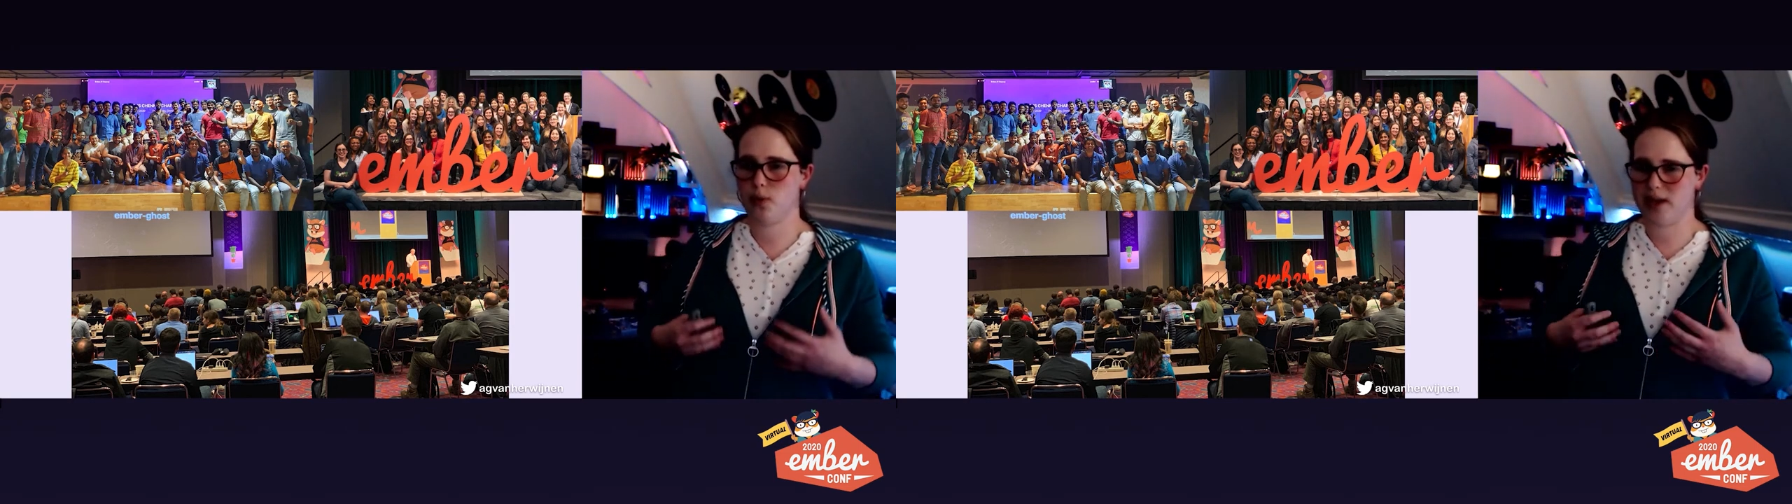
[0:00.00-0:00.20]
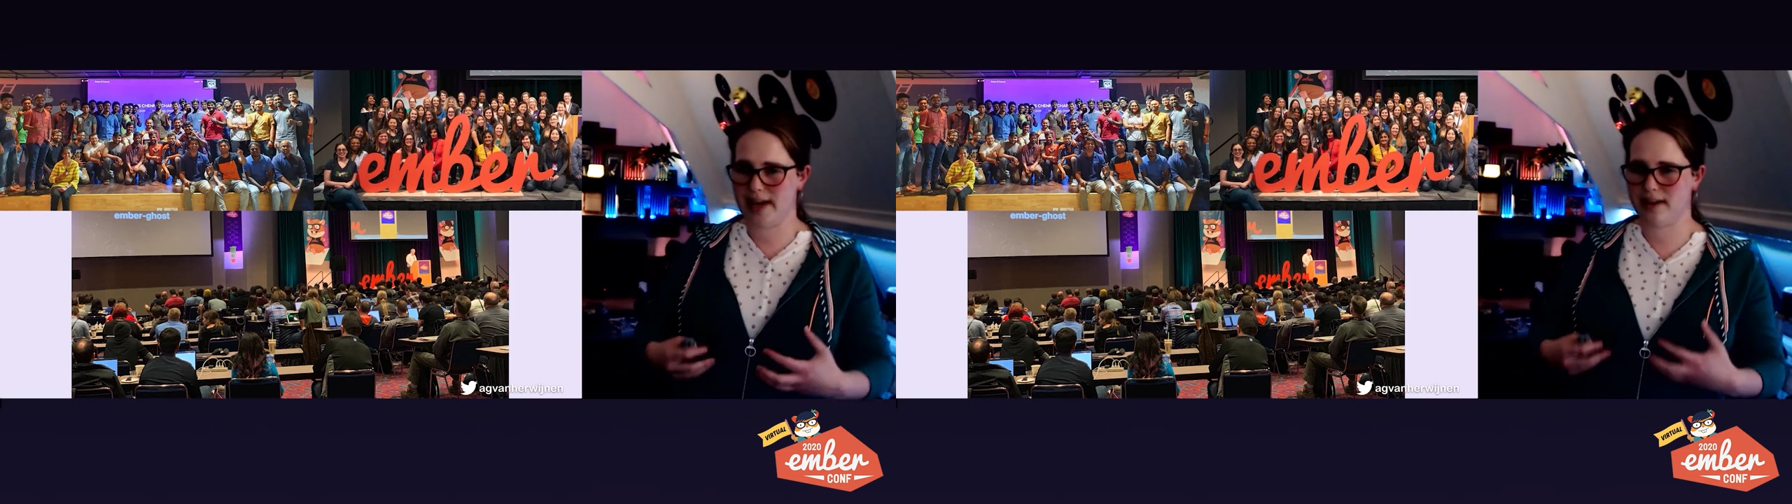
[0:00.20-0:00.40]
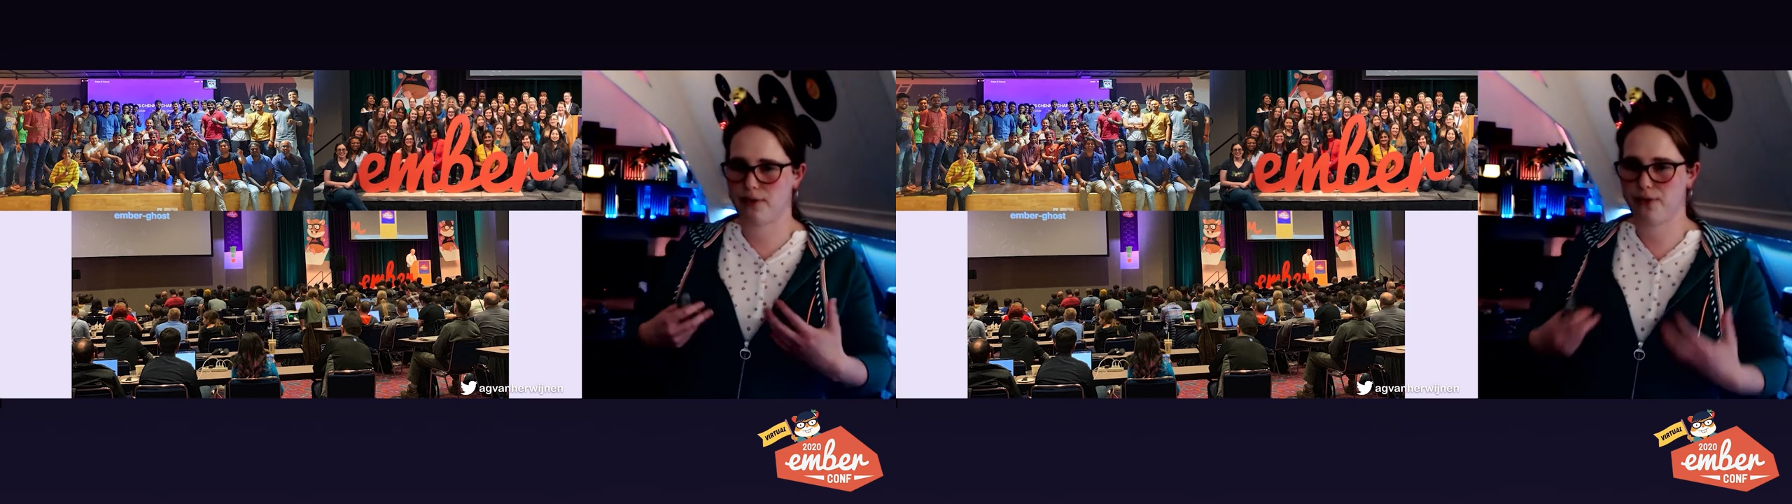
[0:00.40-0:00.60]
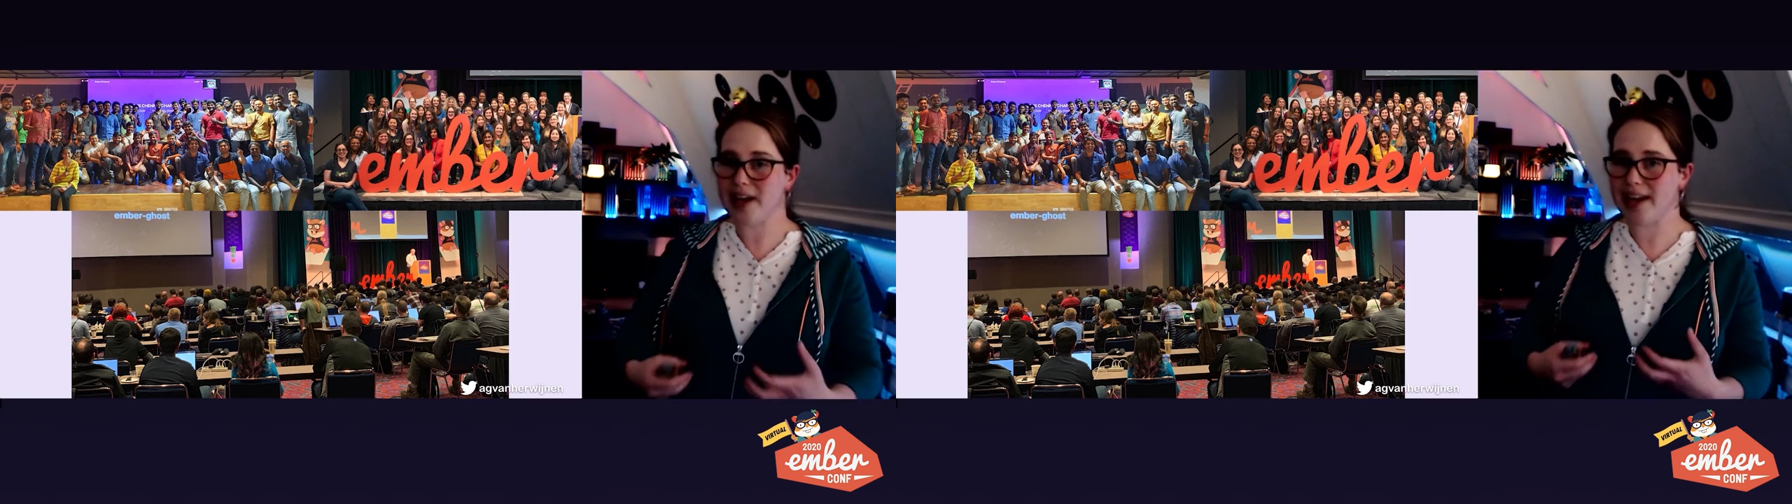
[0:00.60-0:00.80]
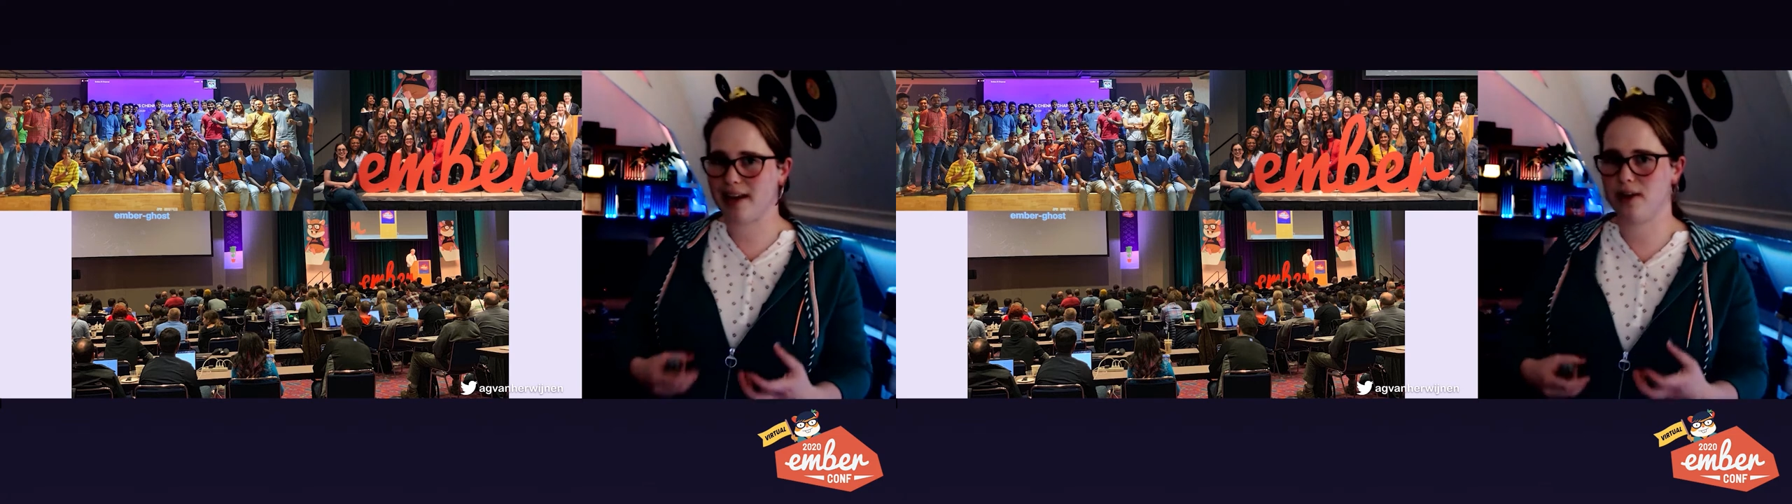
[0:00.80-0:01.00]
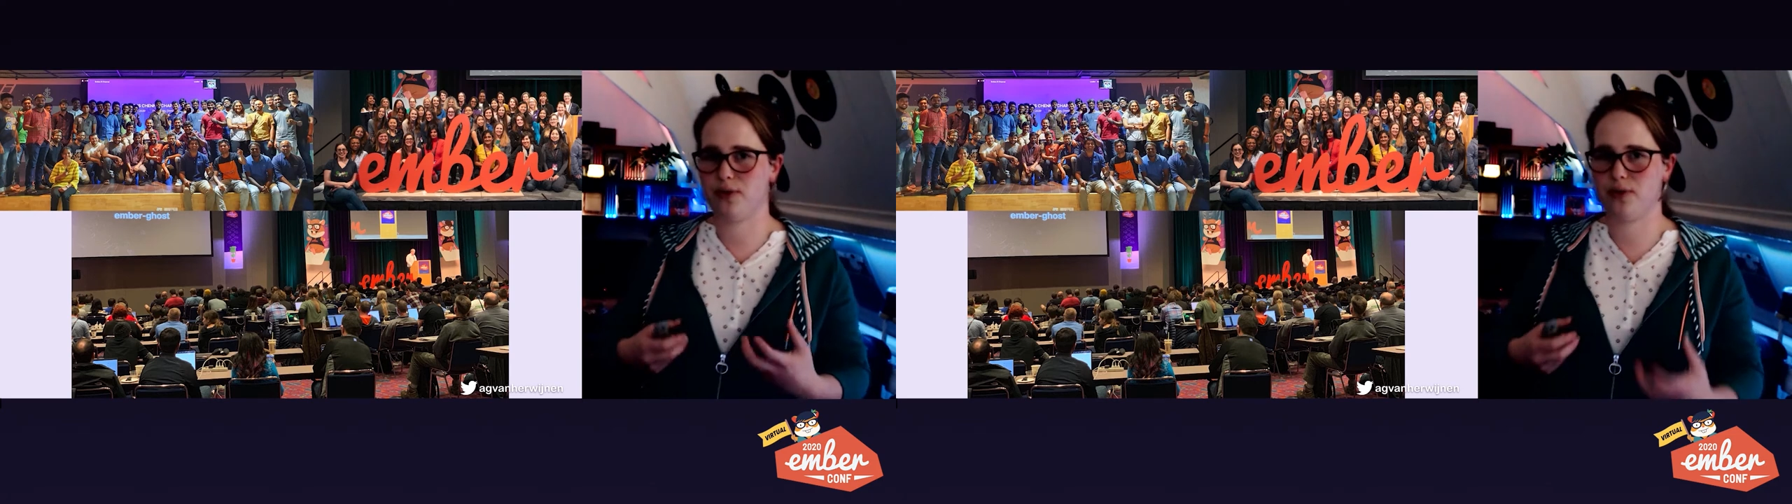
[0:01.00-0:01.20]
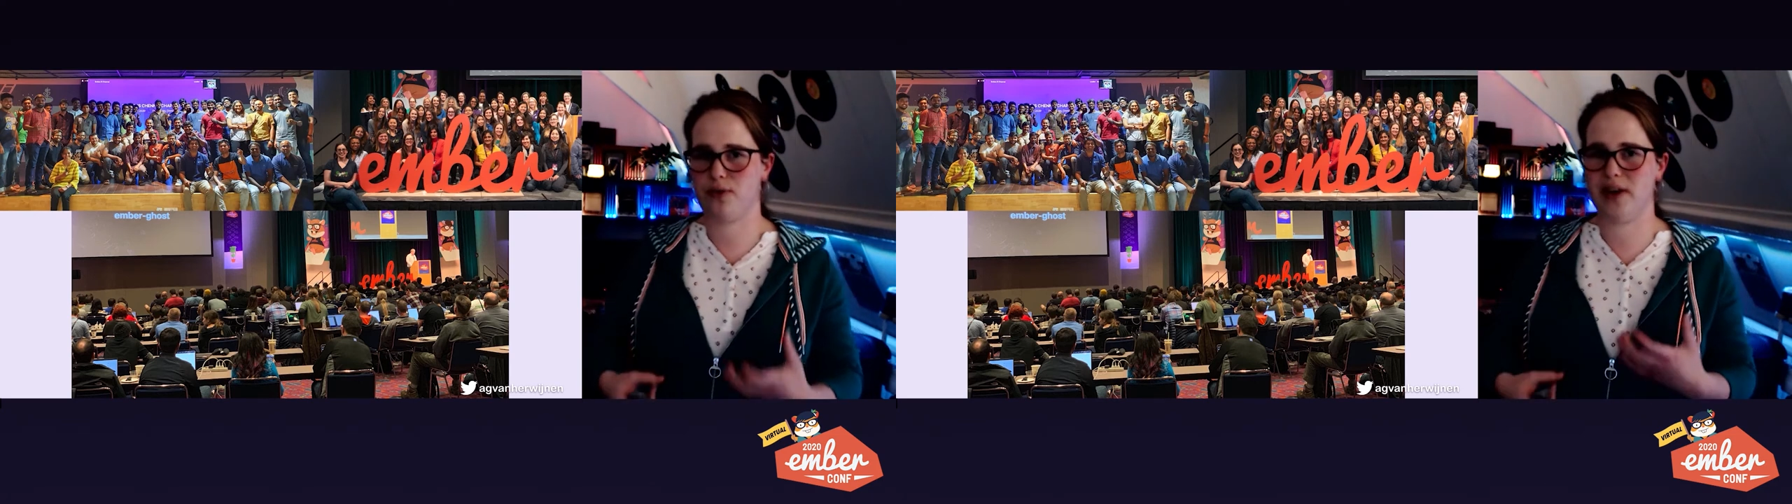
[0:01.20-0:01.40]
We get a feeling of the